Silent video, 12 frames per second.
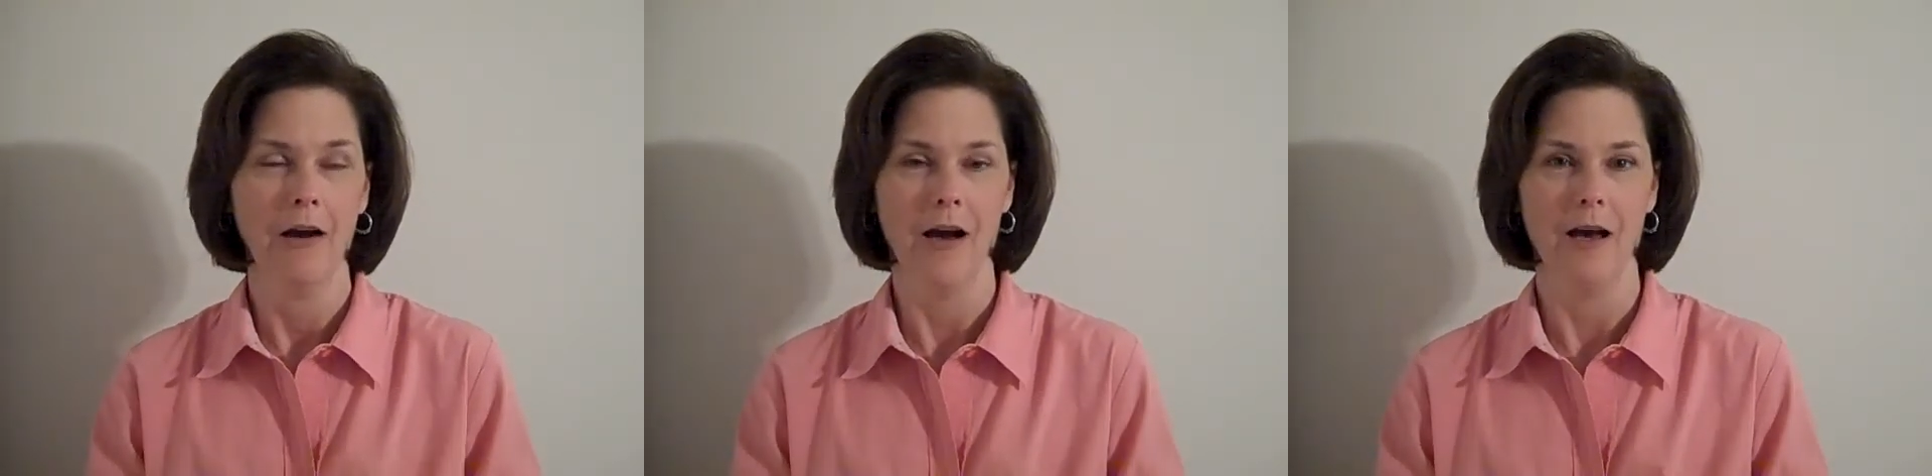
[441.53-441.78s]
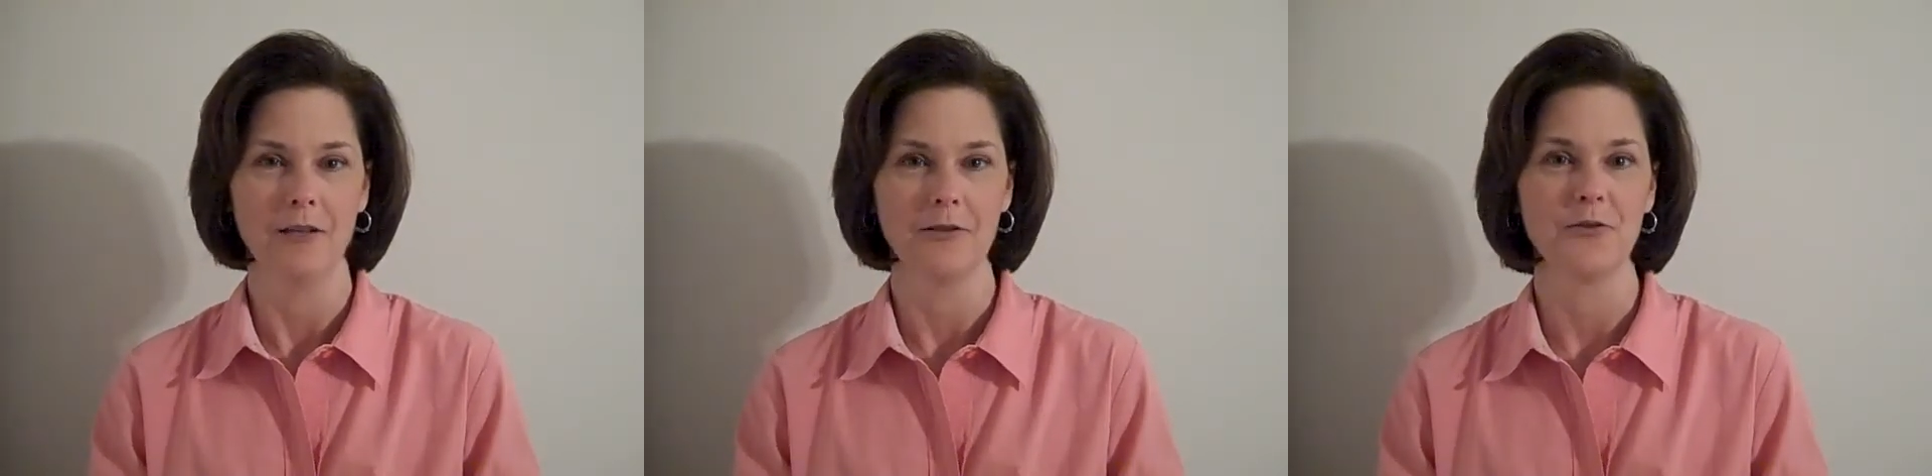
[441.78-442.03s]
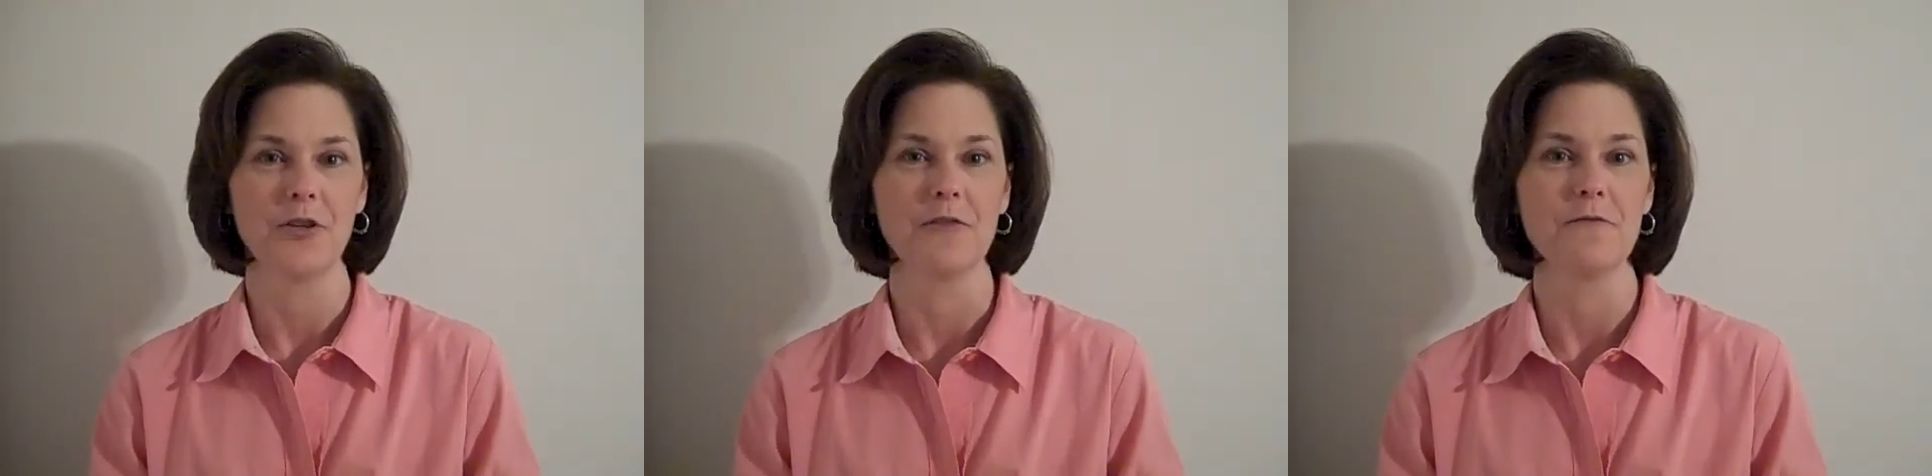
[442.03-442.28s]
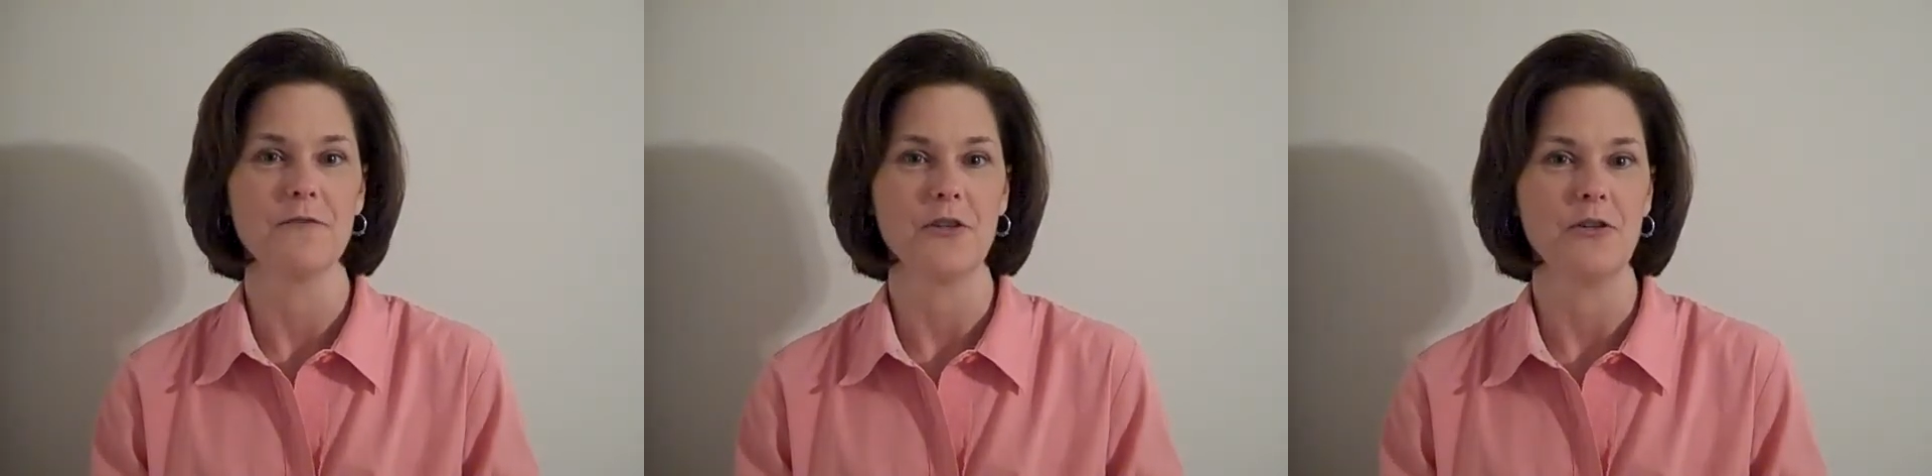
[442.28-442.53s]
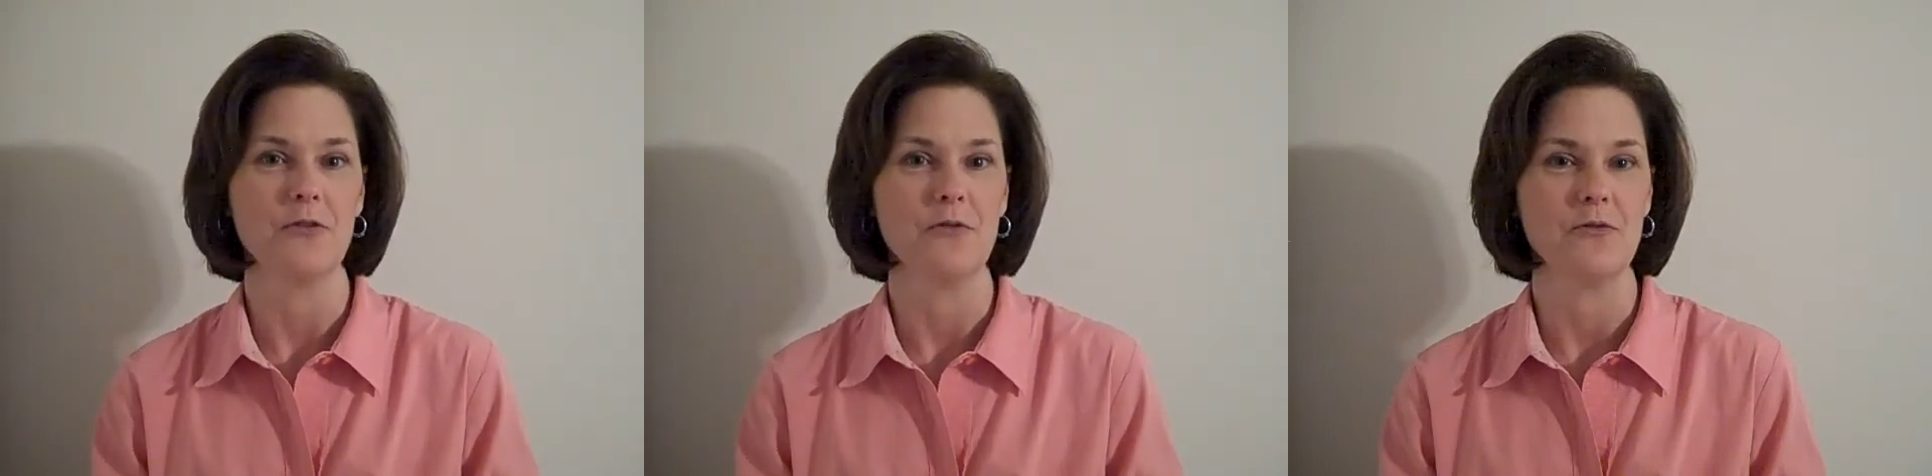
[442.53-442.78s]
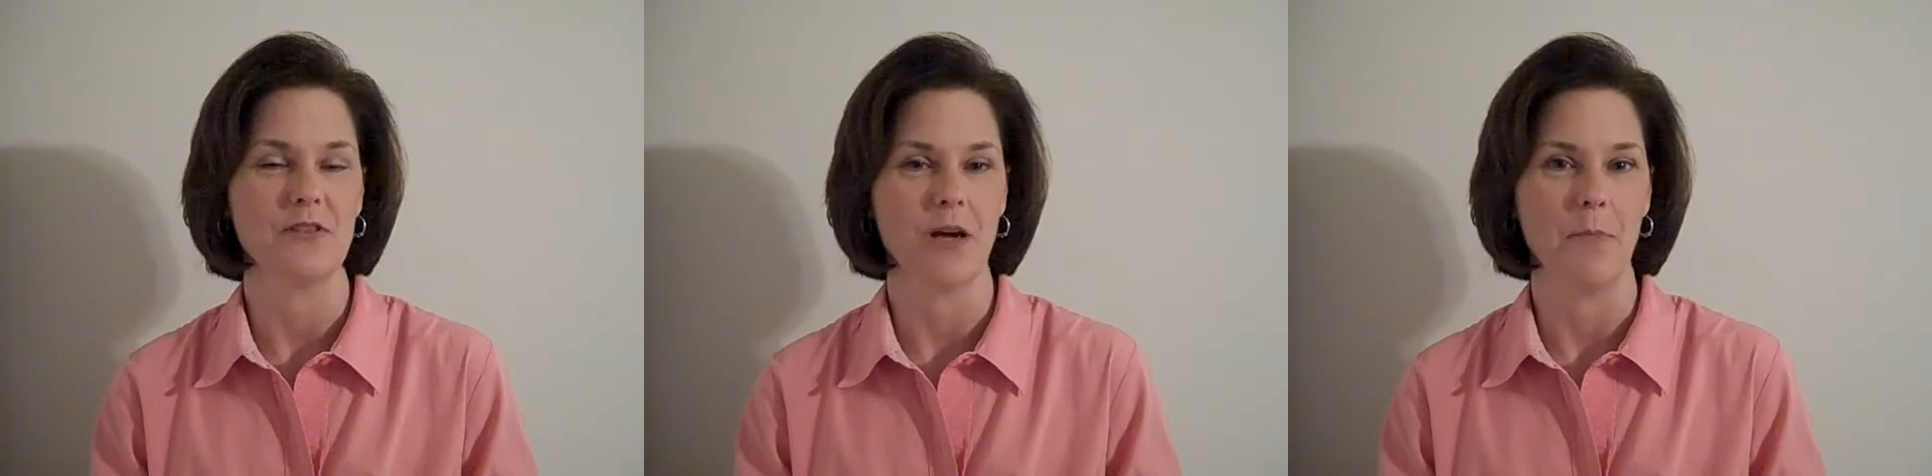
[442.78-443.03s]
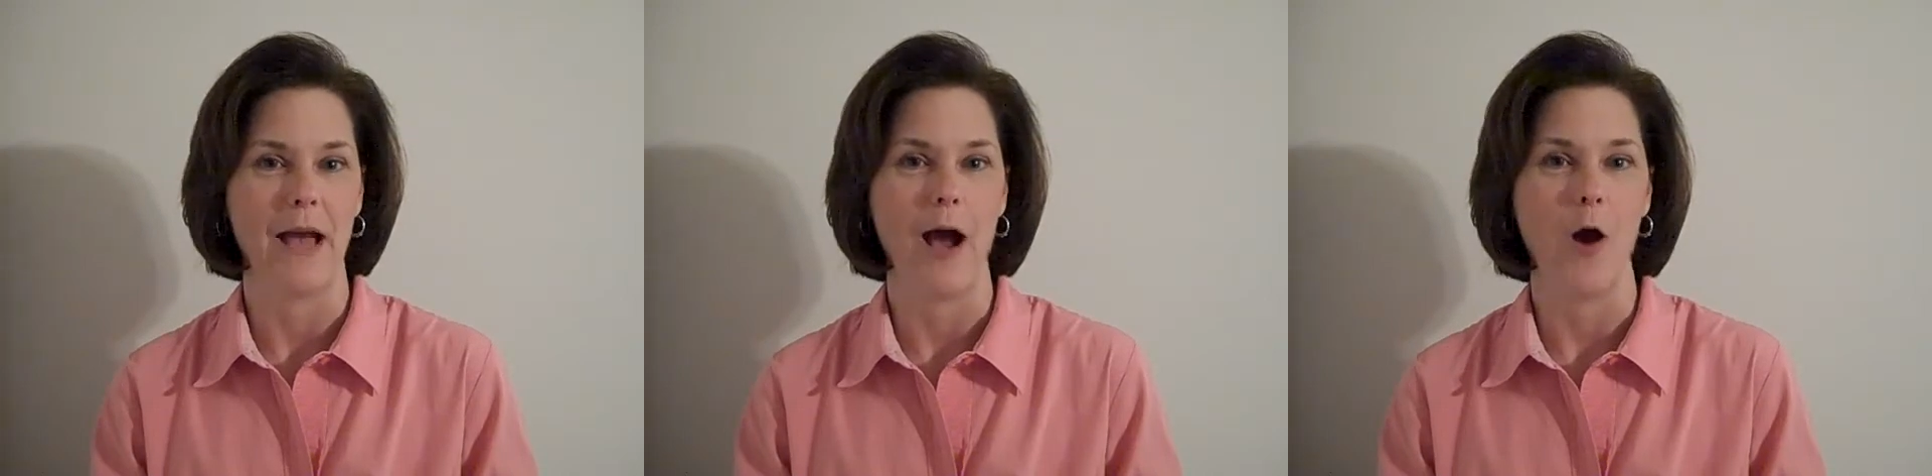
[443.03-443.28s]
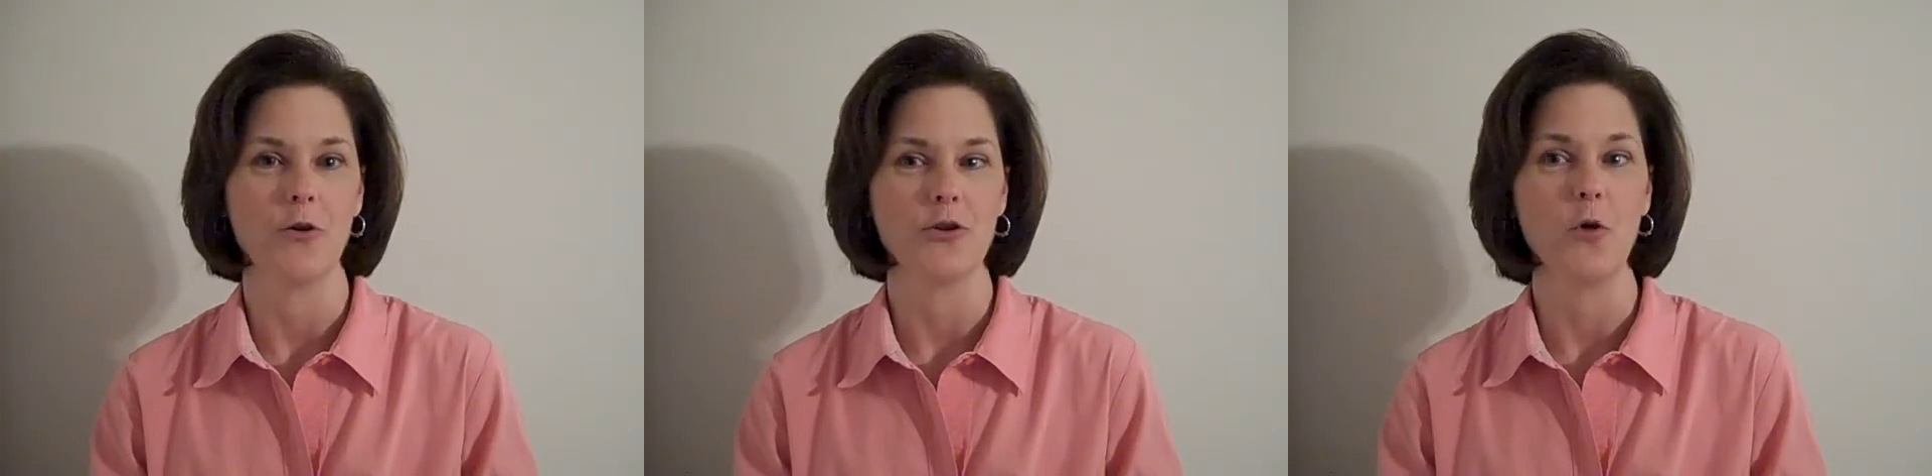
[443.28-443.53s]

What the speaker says: a little confused about,